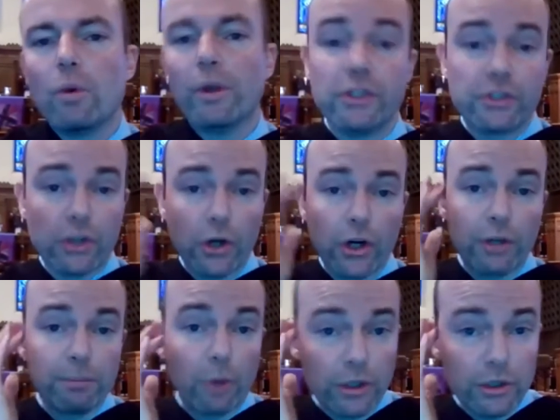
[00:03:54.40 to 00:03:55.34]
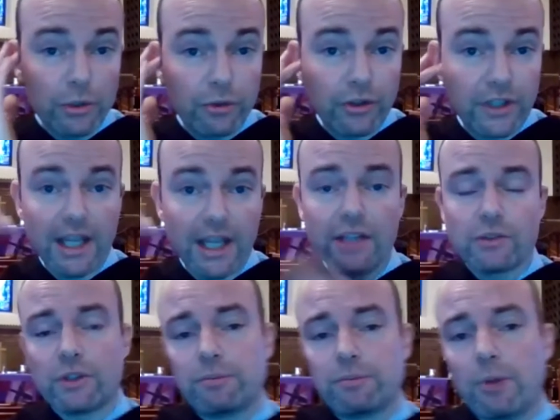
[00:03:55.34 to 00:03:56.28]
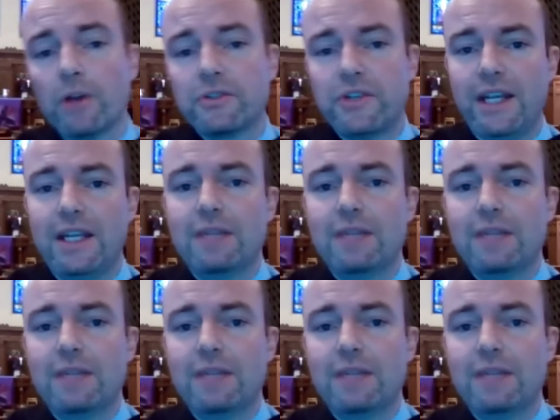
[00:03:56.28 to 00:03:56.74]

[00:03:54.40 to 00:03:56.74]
We just heard Martin Luther King's response